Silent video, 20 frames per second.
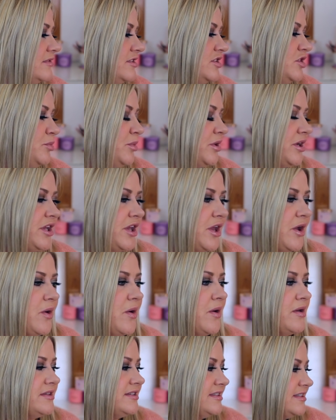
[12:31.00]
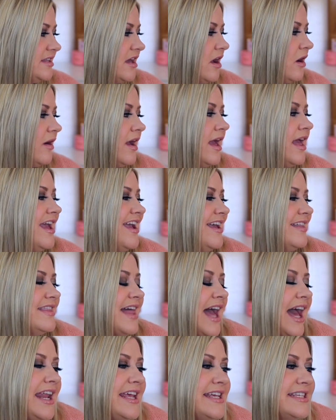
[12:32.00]
Super cute. So
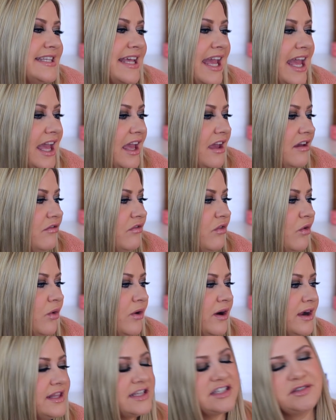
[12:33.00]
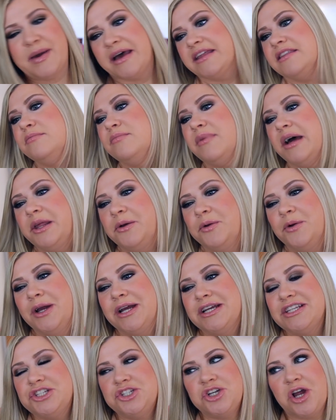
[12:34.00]
that is it for this Bath & Body
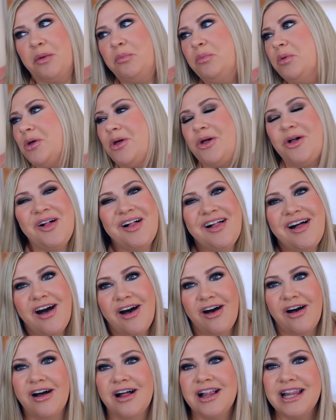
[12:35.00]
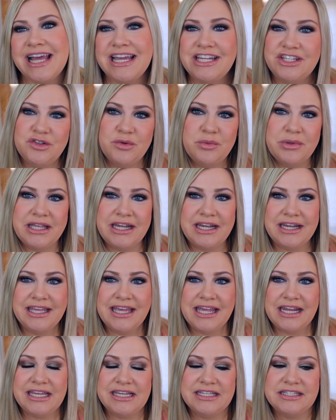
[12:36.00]
Works Tropical haul. I do plan on
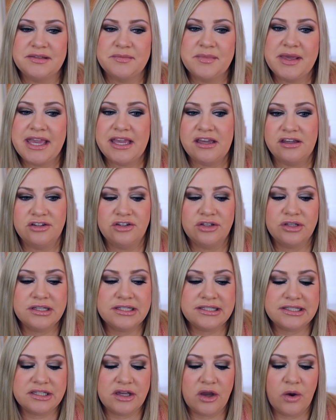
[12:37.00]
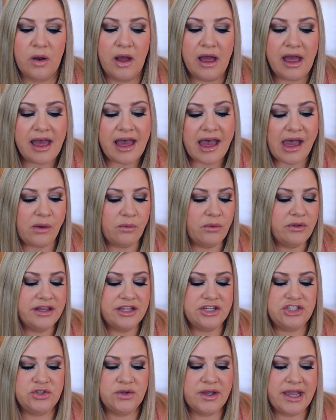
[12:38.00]
getting some candles, so I will
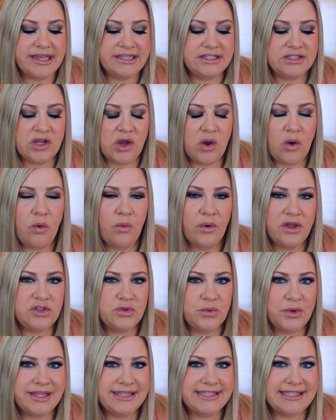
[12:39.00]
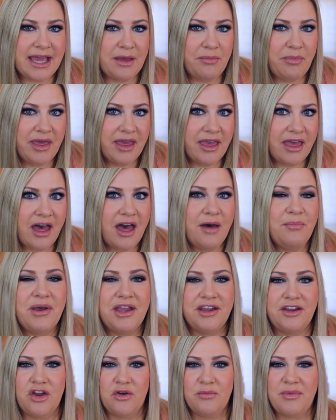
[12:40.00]
let you guys know which ones I pick up.
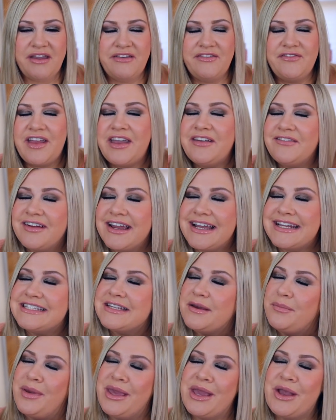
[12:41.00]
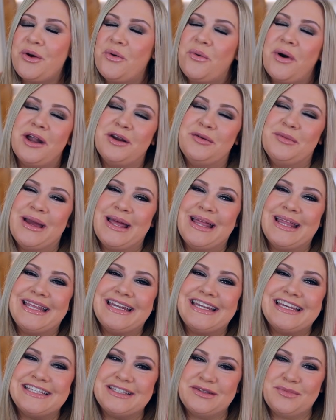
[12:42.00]
I know my favorite pink
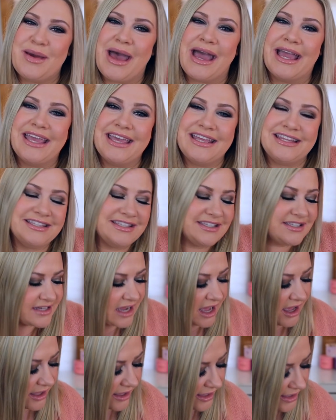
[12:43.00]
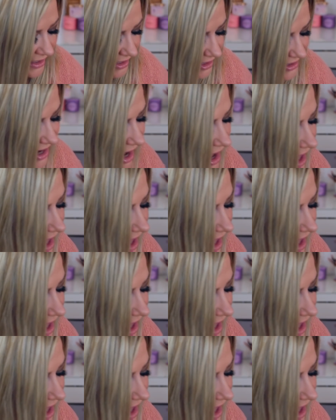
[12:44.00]
watermelon is back in stock, and